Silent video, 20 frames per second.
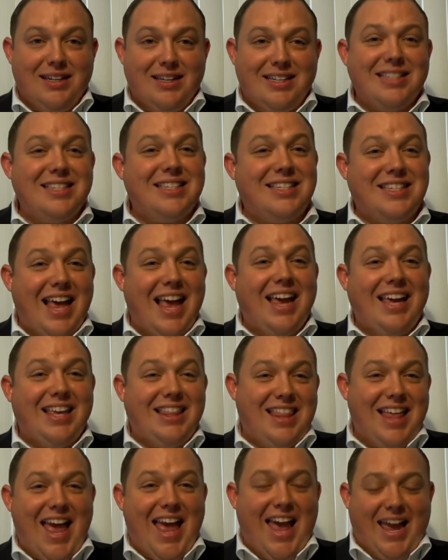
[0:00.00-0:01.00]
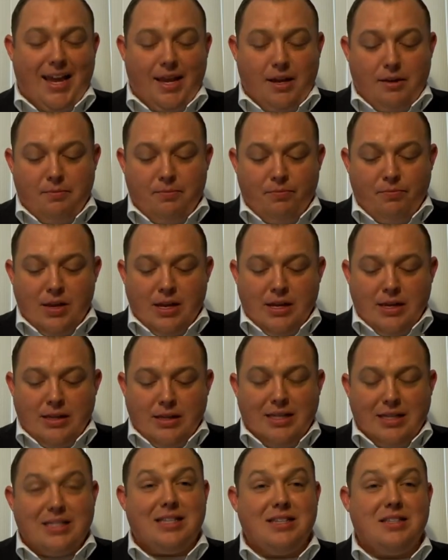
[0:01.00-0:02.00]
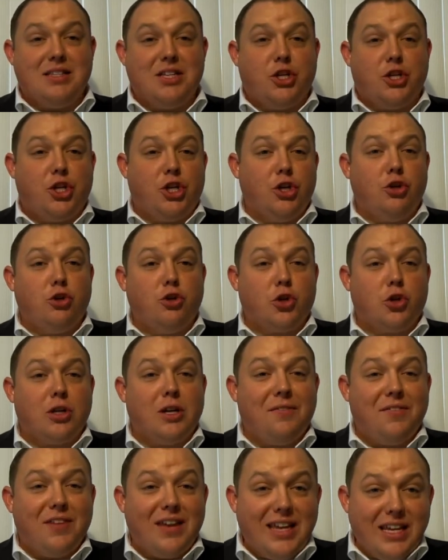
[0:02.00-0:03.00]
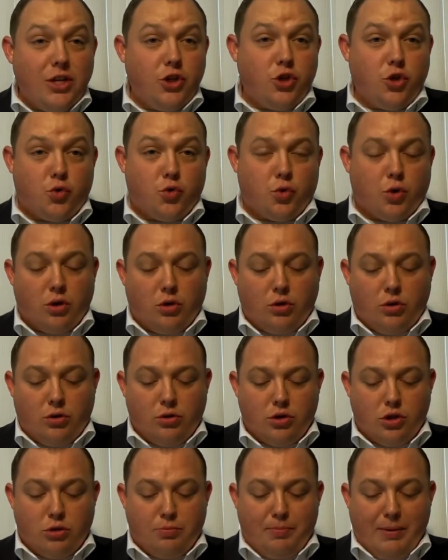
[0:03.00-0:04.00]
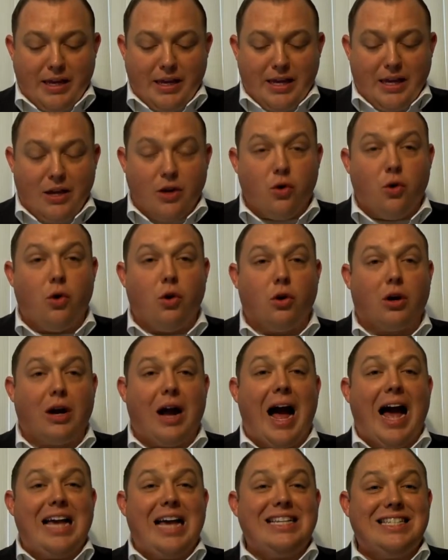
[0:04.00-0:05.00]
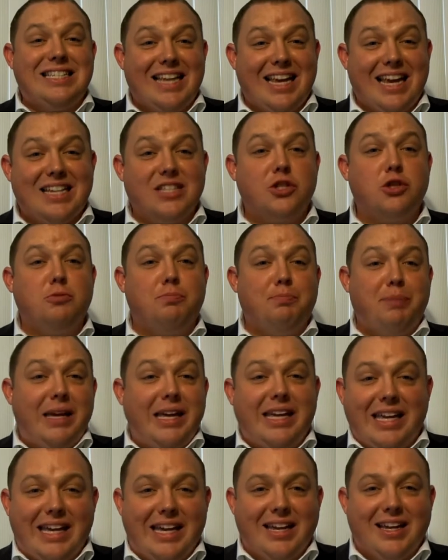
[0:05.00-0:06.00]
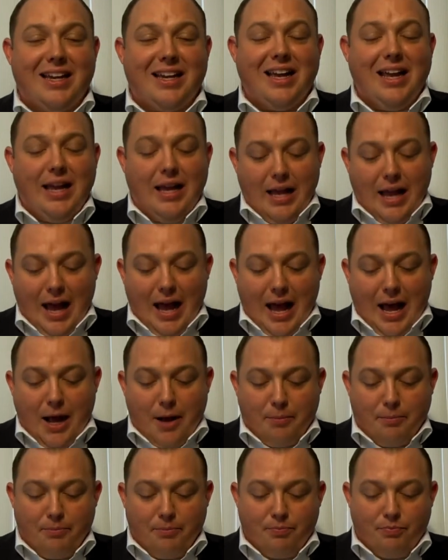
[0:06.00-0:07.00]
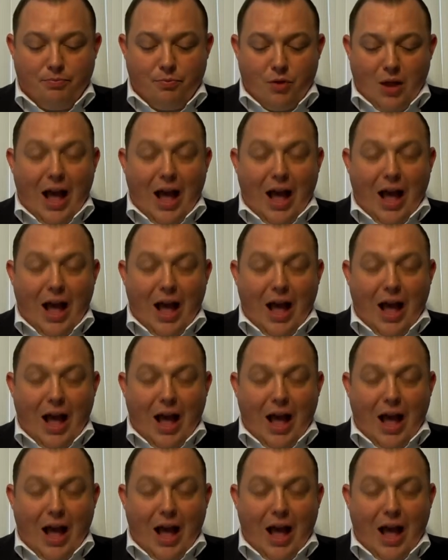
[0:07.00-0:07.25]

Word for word: Say they. This is the children of Israel speaking, or Isaiah speaking um,